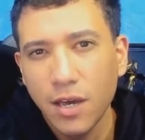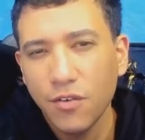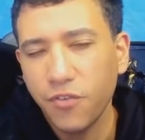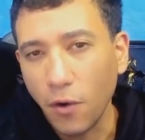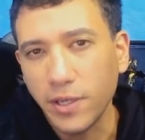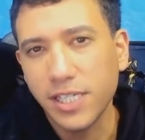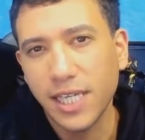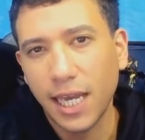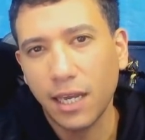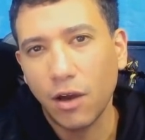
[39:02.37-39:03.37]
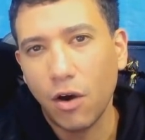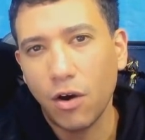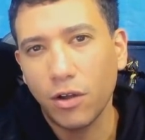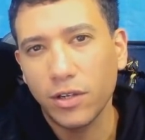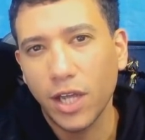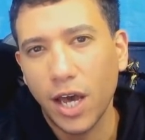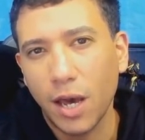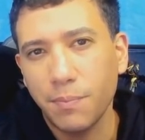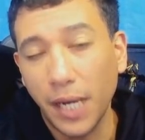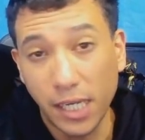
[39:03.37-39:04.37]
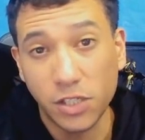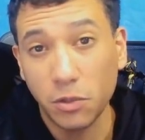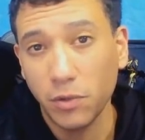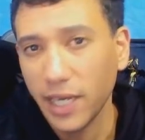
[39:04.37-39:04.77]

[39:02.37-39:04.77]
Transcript: focusing on her personal